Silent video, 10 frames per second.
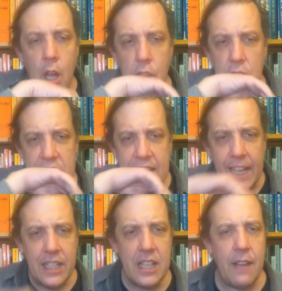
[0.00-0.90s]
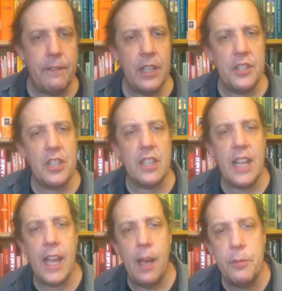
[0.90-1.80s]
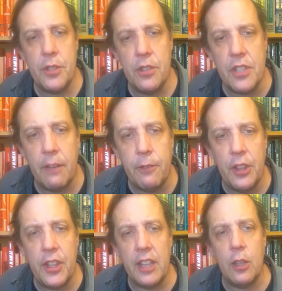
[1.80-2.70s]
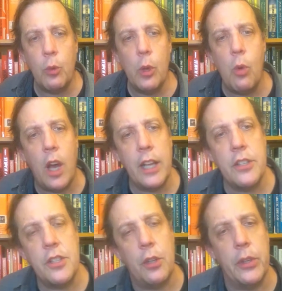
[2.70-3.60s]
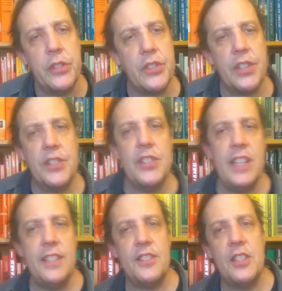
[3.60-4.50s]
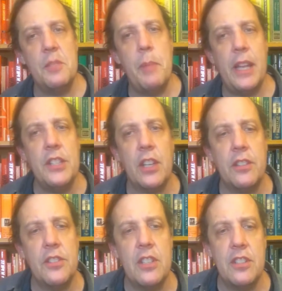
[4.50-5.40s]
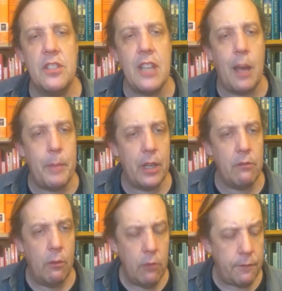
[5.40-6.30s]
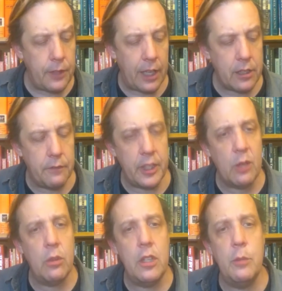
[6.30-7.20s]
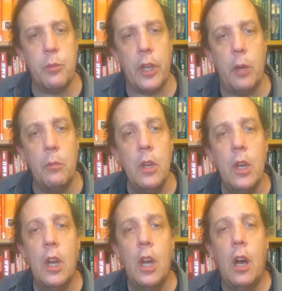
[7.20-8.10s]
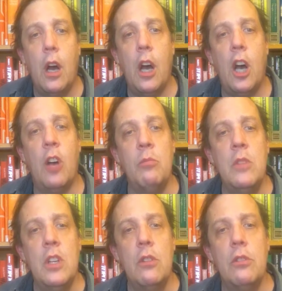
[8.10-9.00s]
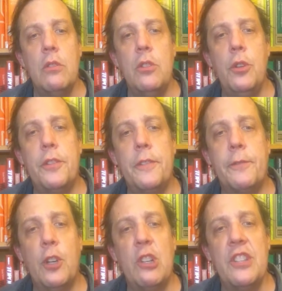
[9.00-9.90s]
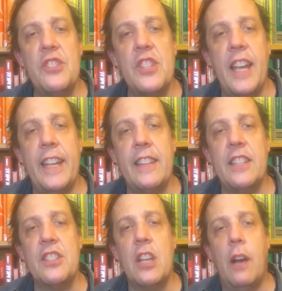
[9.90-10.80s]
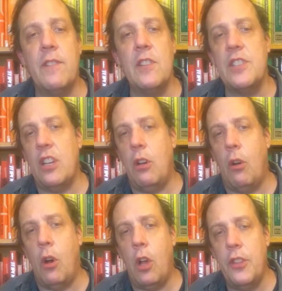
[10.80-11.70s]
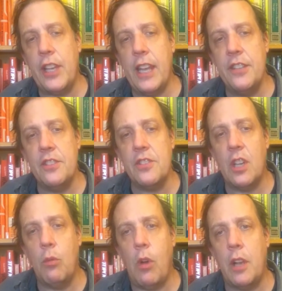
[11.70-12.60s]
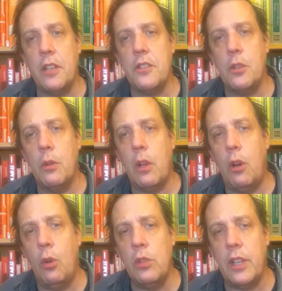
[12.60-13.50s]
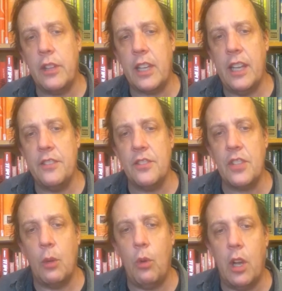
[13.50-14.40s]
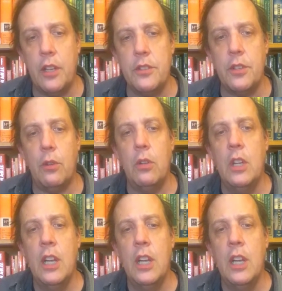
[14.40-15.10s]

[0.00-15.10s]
the second definition captures everything that we want it to. It succeeds this basic step at reflective equilibrium um, Euthyphro can say this covers all the cases I wanted to and only the cases I wanted to.